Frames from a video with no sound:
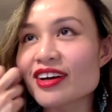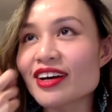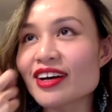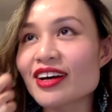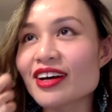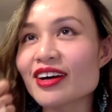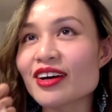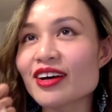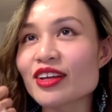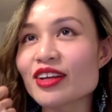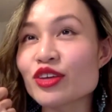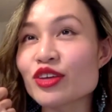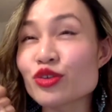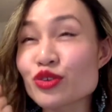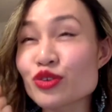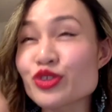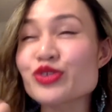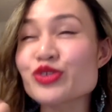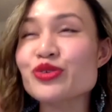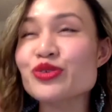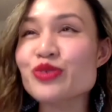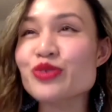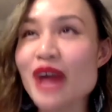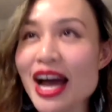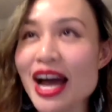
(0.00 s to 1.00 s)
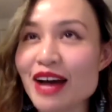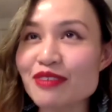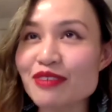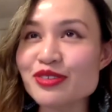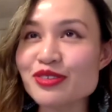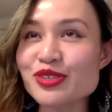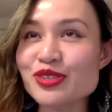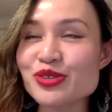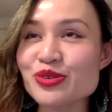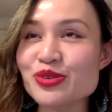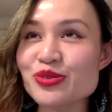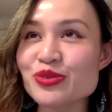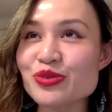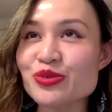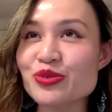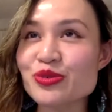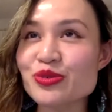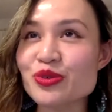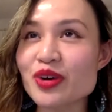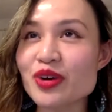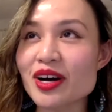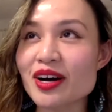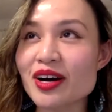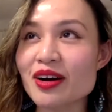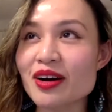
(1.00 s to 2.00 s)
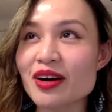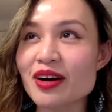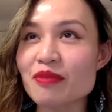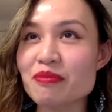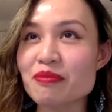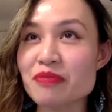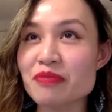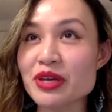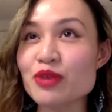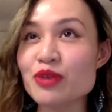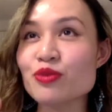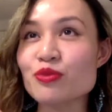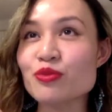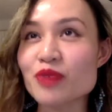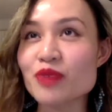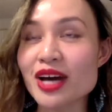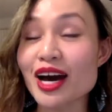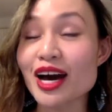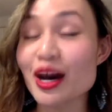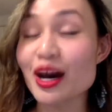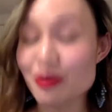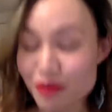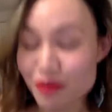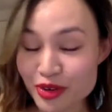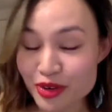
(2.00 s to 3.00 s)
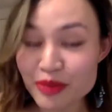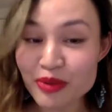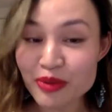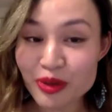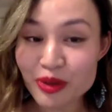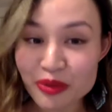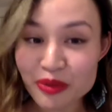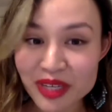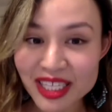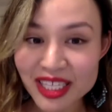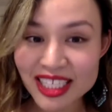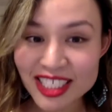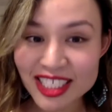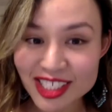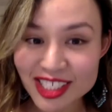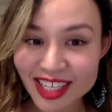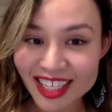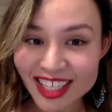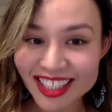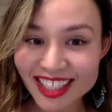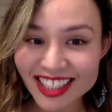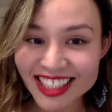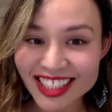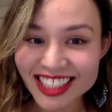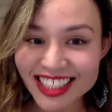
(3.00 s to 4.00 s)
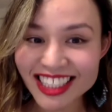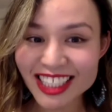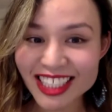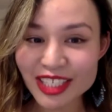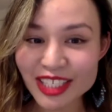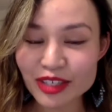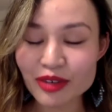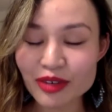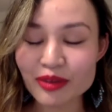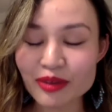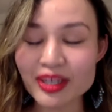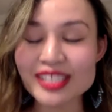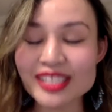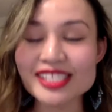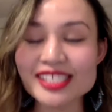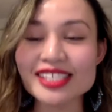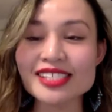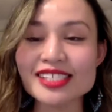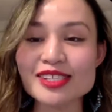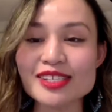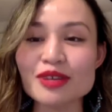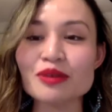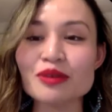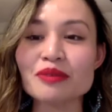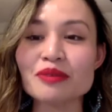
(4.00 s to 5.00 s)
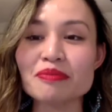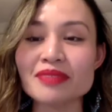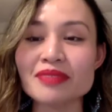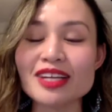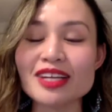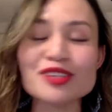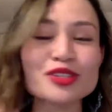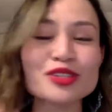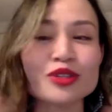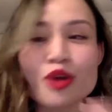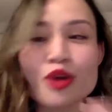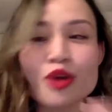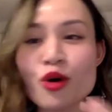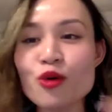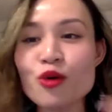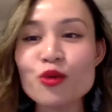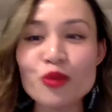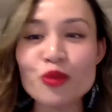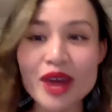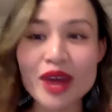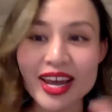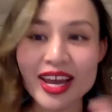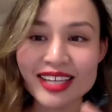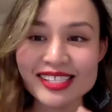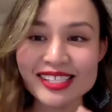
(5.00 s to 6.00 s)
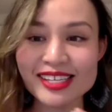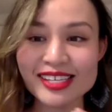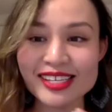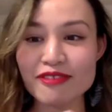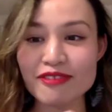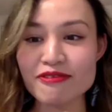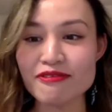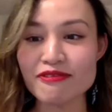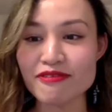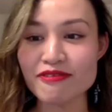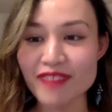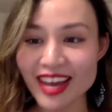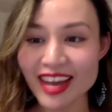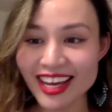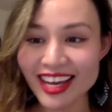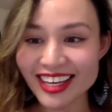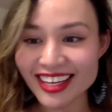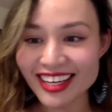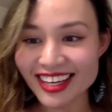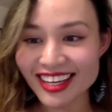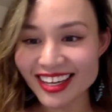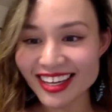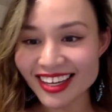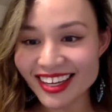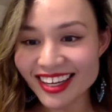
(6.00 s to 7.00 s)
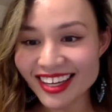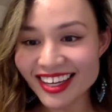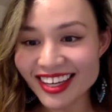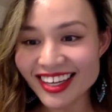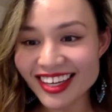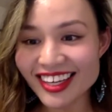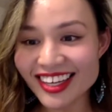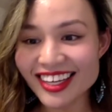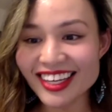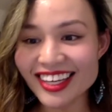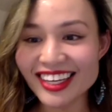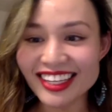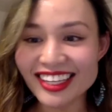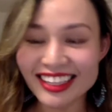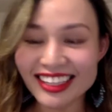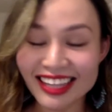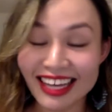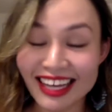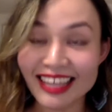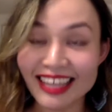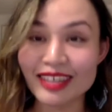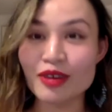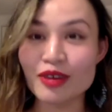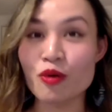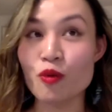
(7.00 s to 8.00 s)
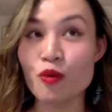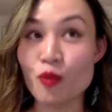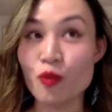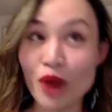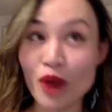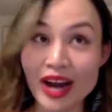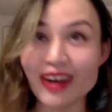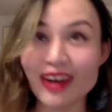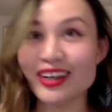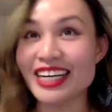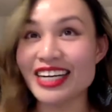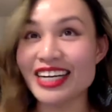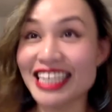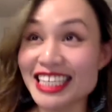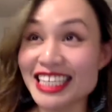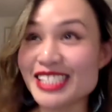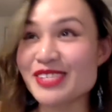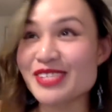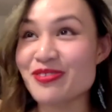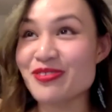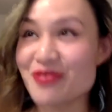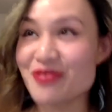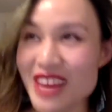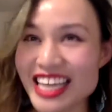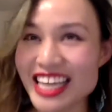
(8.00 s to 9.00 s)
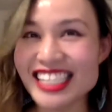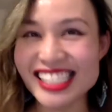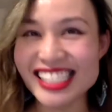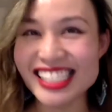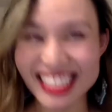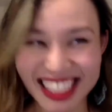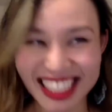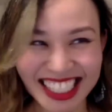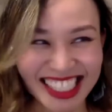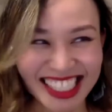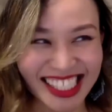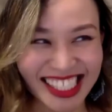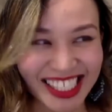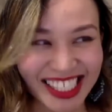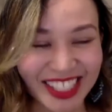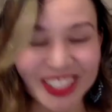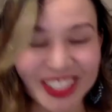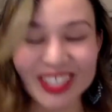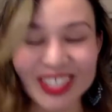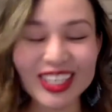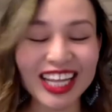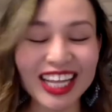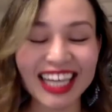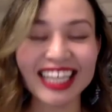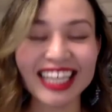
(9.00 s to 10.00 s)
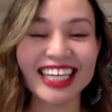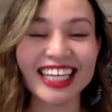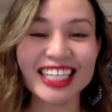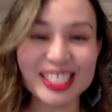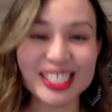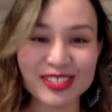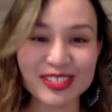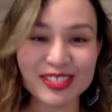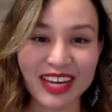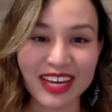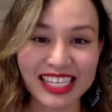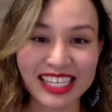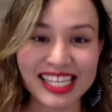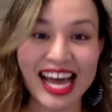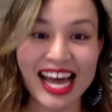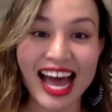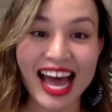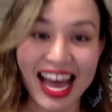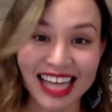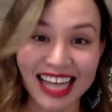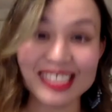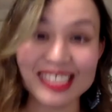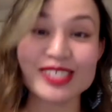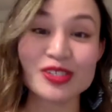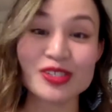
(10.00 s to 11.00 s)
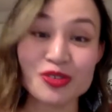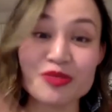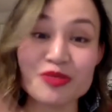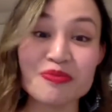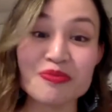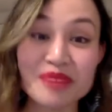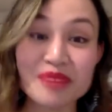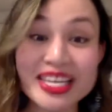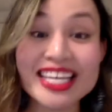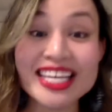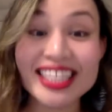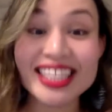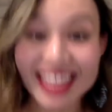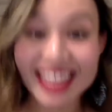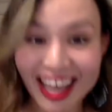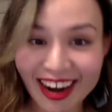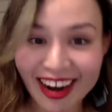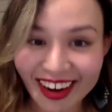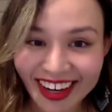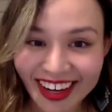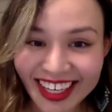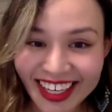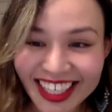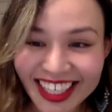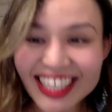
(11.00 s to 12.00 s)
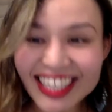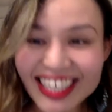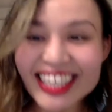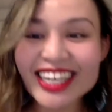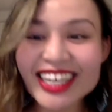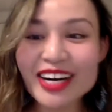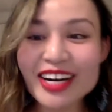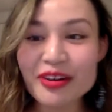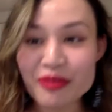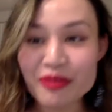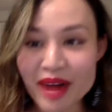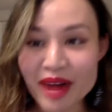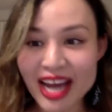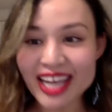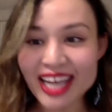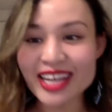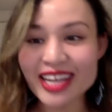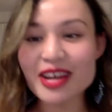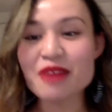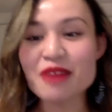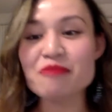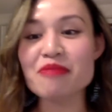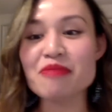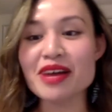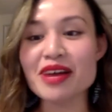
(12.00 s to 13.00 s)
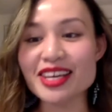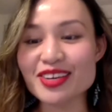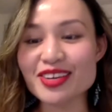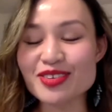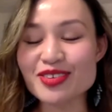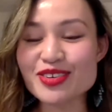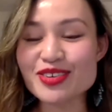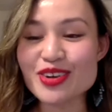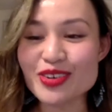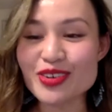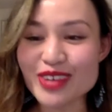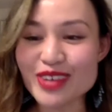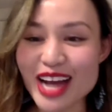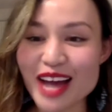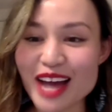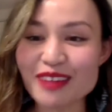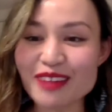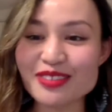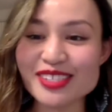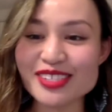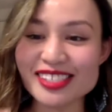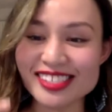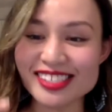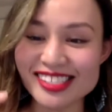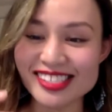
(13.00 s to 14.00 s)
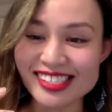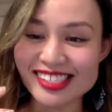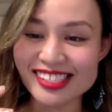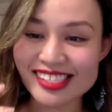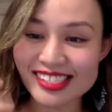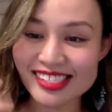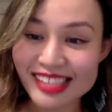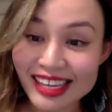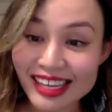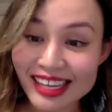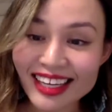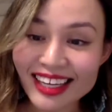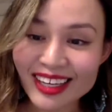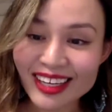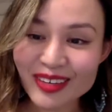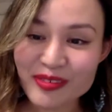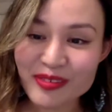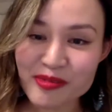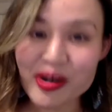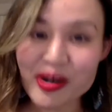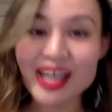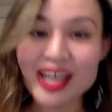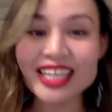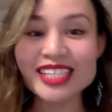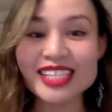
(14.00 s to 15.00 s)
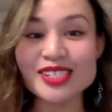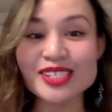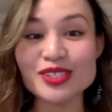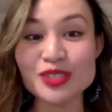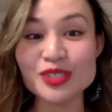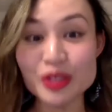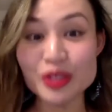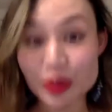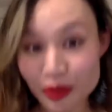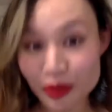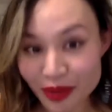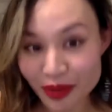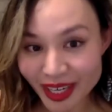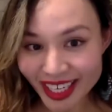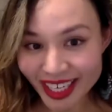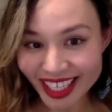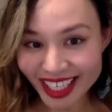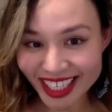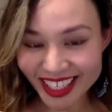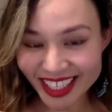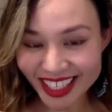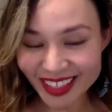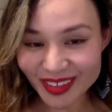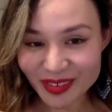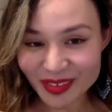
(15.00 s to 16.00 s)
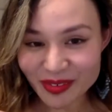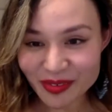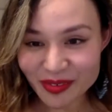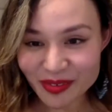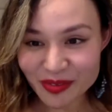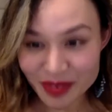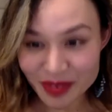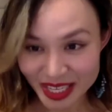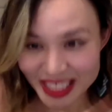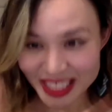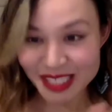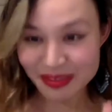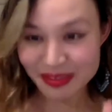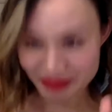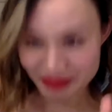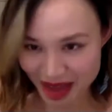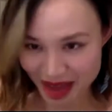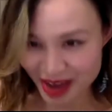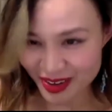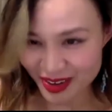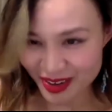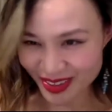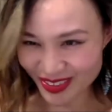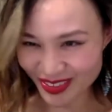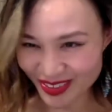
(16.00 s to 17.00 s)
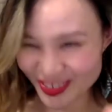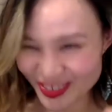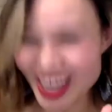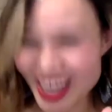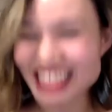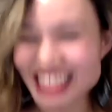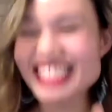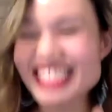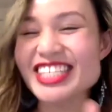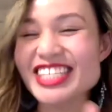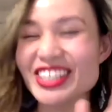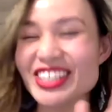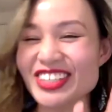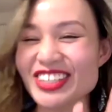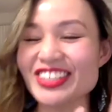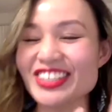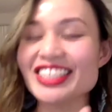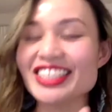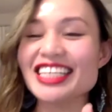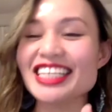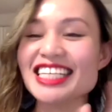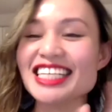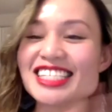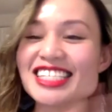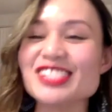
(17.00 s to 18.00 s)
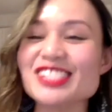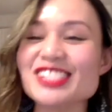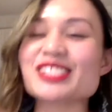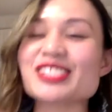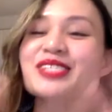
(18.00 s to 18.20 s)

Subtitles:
you do have to be comfortable with each other, because so there's no way to fake like where his face is, like his face has to be there, right? But you don't have to see what he's doing with his mouth, right? So he's just